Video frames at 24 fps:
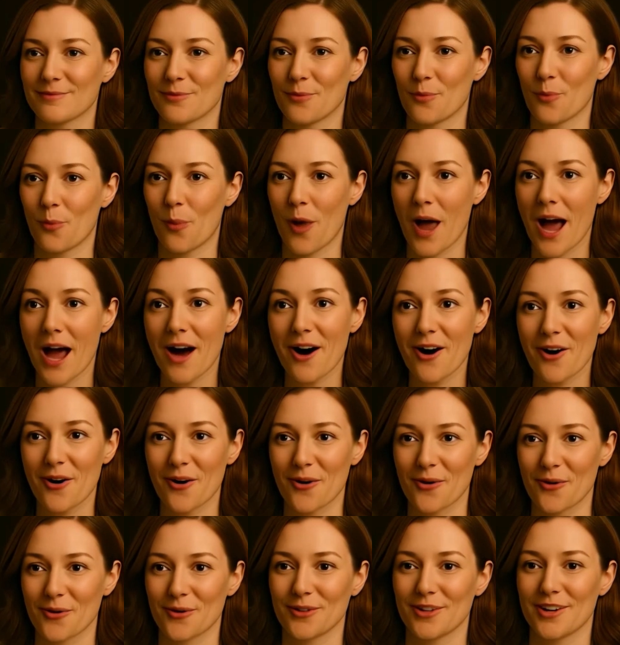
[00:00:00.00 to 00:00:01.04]

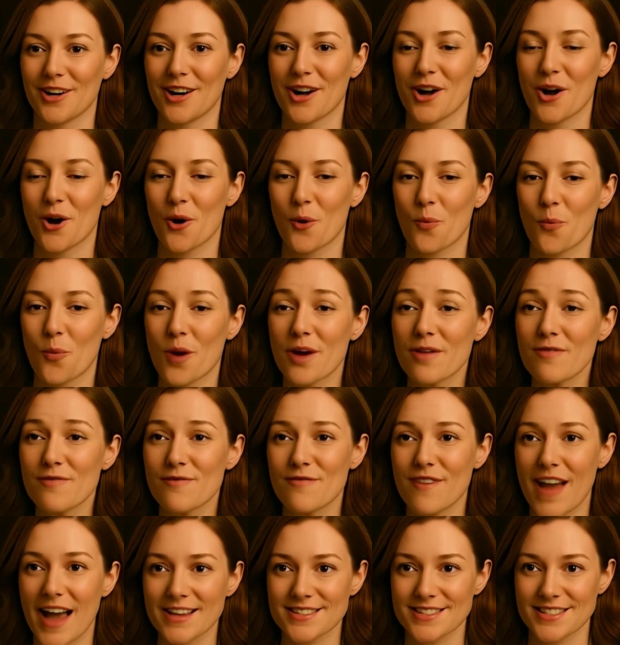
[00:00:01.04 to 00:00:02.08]
Wow. What a
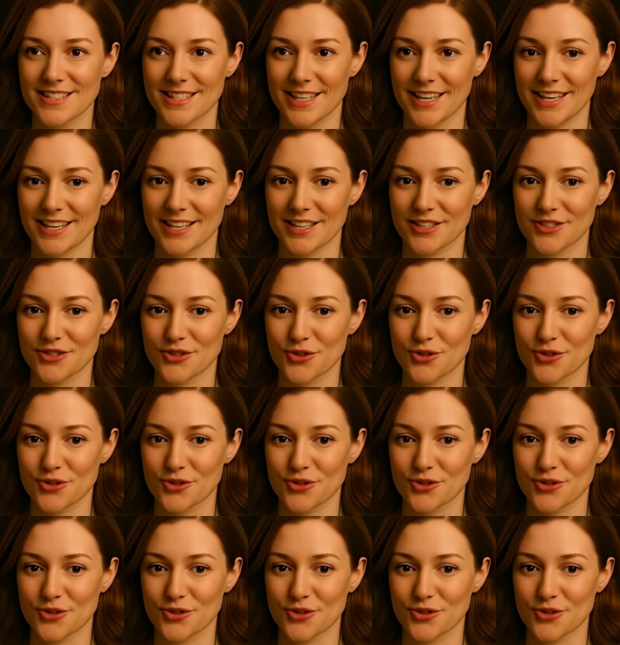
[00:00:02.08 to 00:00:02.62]
fascinating